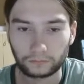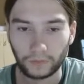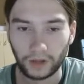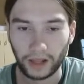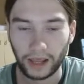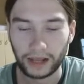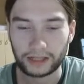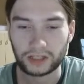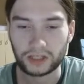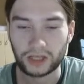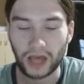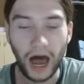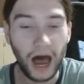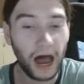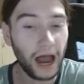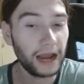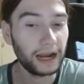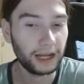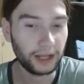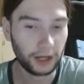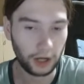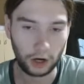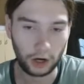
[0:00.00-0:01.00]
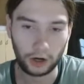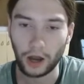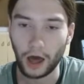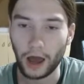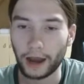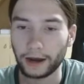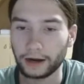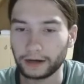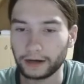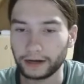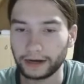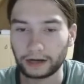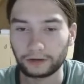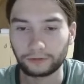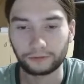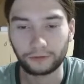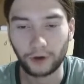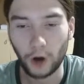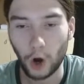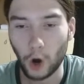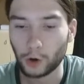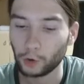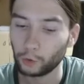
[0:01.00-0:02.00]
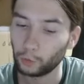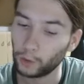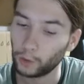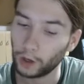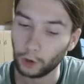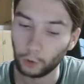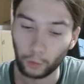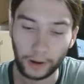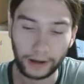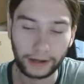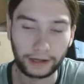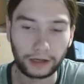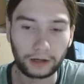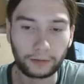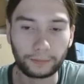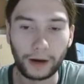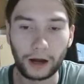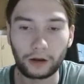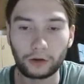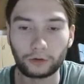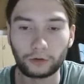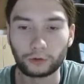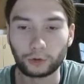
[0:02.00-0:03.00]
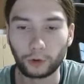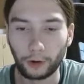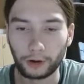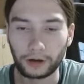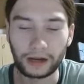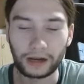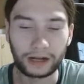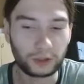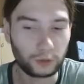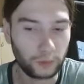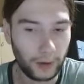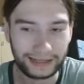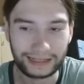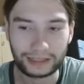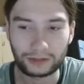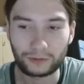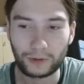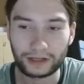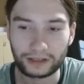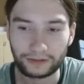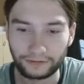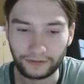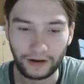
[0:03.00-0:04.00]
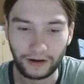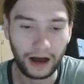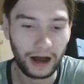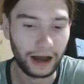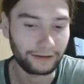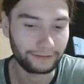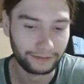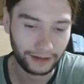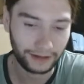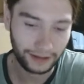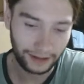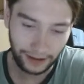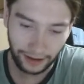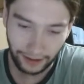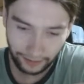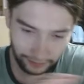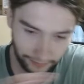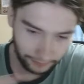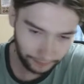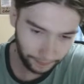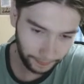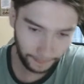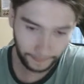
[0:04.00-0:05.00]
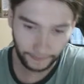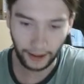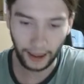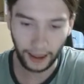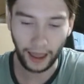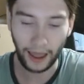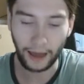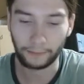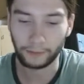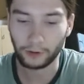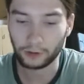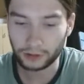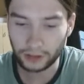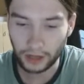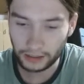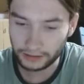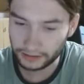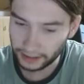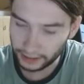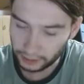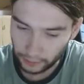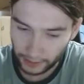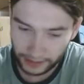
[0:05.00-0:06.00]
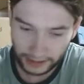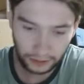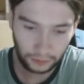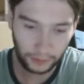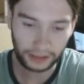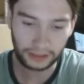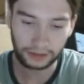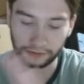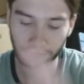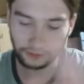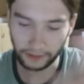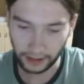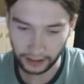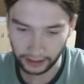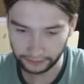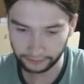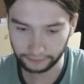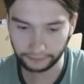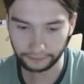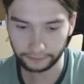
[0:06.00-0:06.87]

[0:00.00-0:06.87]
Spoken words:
It's highly unlikely that Foden will win the Ballon d'Or in 2025. I'm not asking 2025.